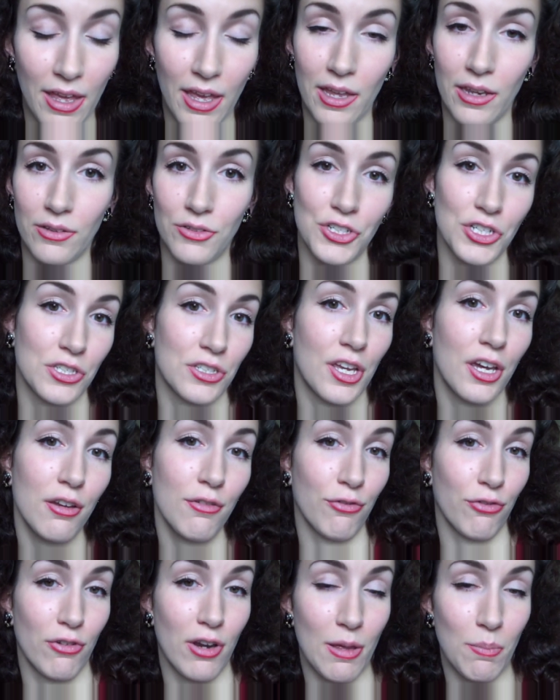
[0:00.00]
then just
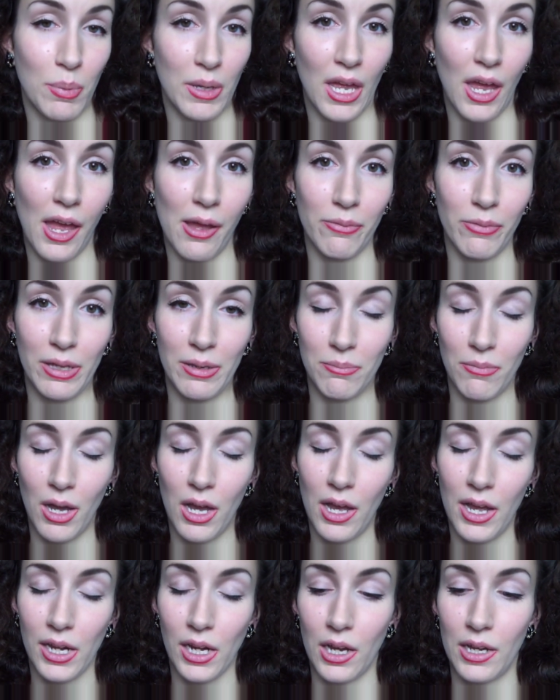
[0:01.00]
go for it. But with
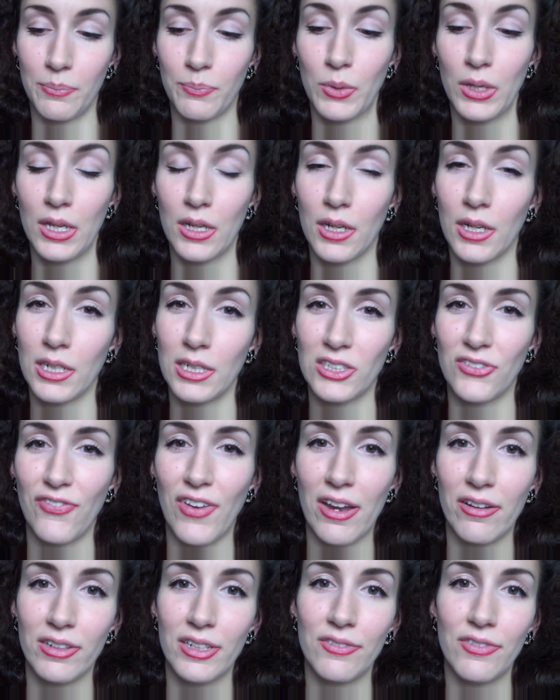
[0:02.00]
mine, I'm going to
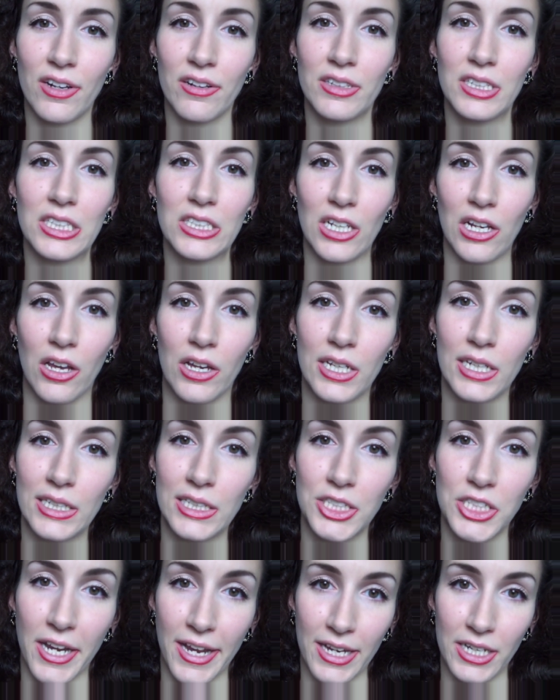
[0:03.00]
very, very
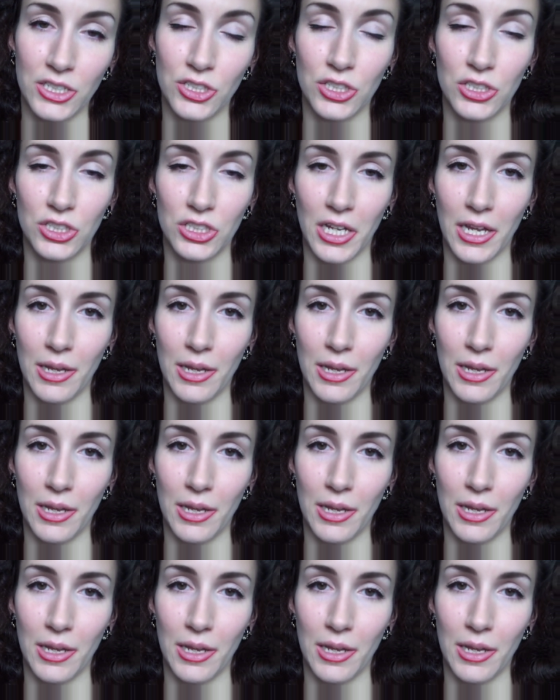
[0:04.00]
slightly change the